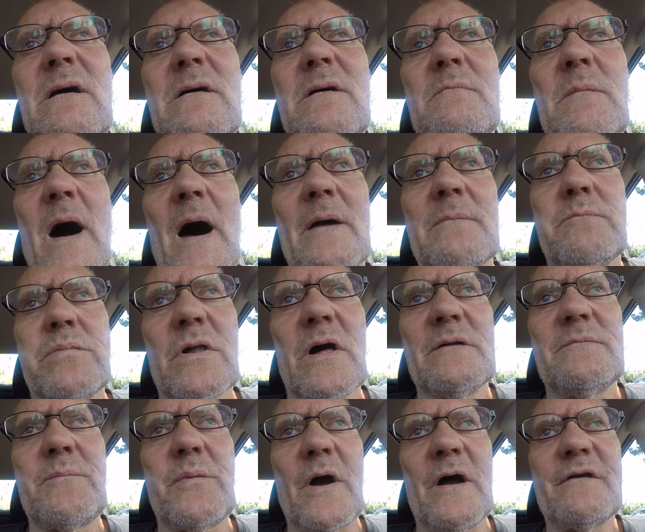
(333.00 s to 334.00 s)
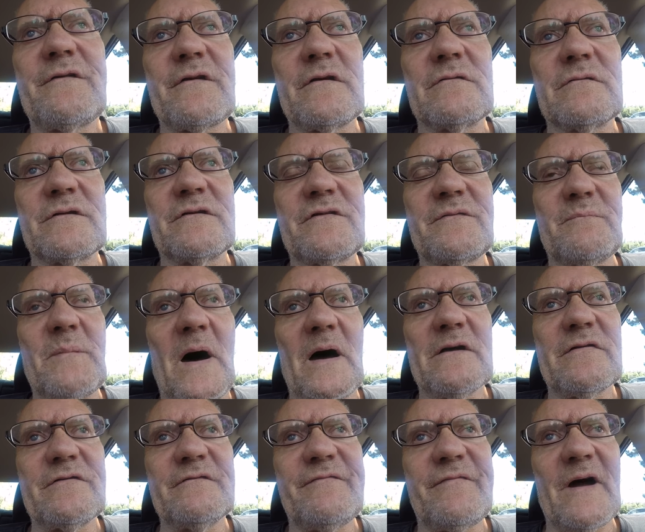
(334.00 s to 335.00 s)
My blood pressure,
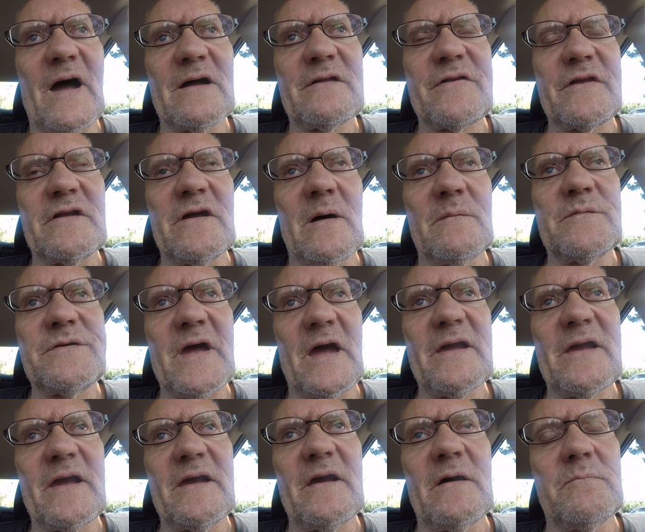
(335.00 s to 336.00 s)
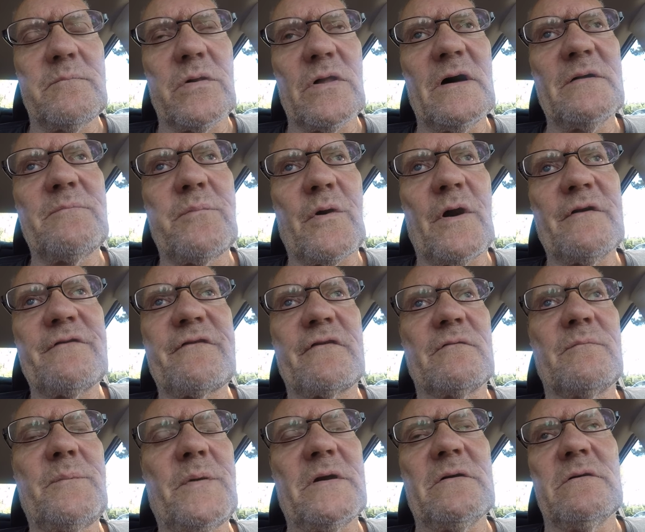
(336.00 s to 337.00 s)
despite the fact that I'm taking a blood
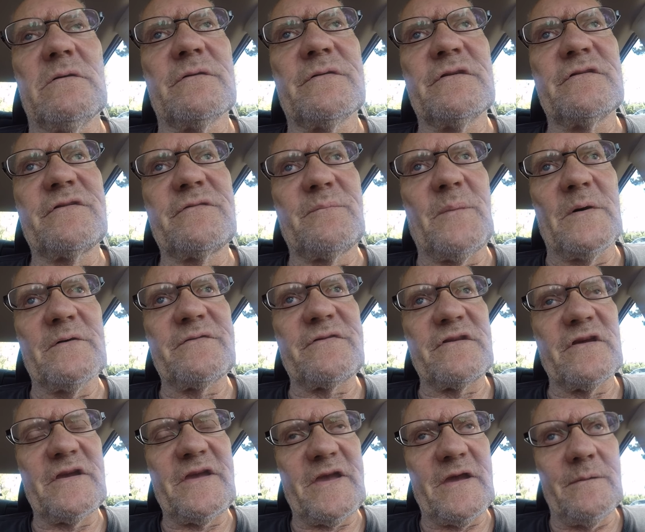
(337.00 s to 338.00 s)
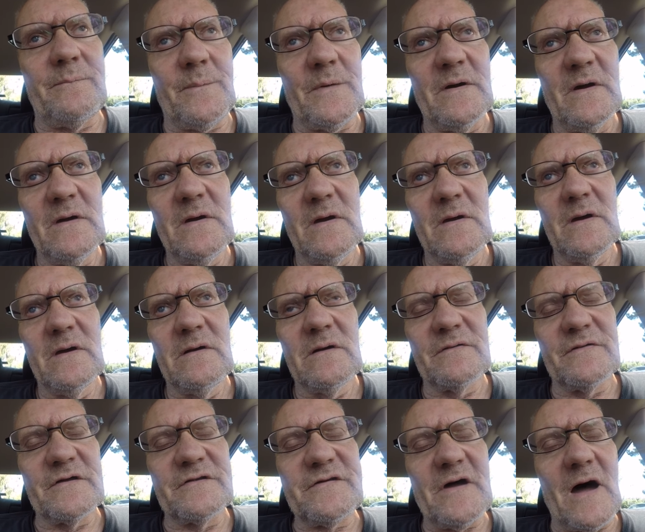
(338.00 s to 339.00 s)
pressure pill that's supposed to keep
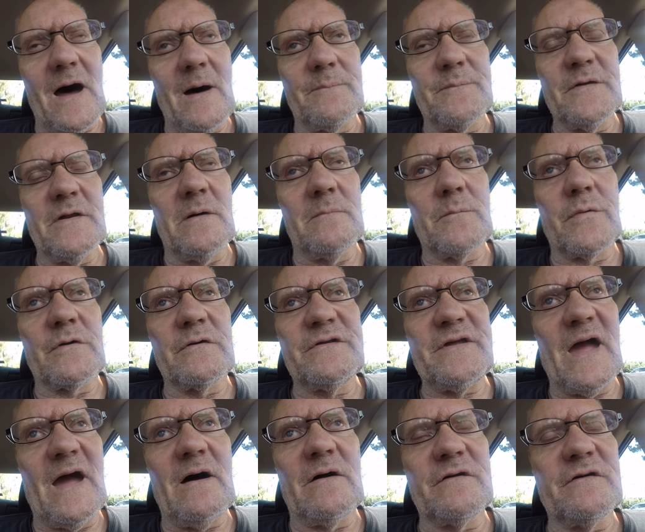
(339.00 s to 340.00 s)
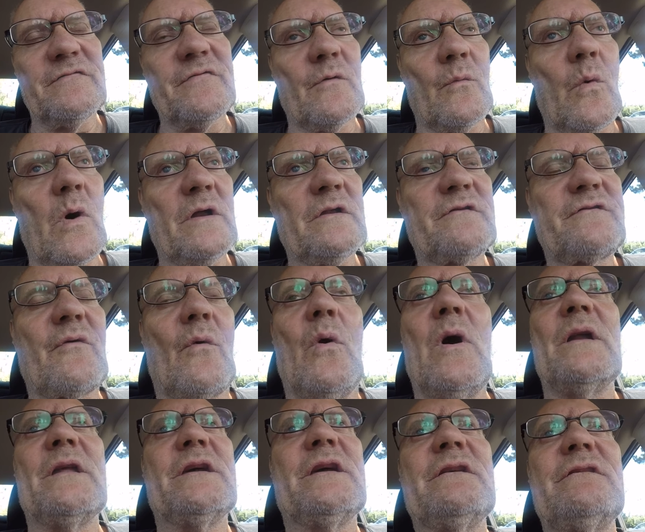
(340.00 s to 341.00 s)
the top number down in the
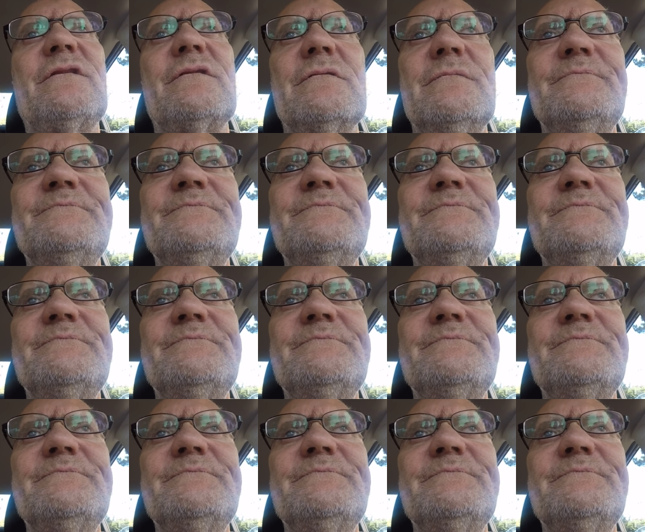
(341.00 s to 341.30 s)
120s,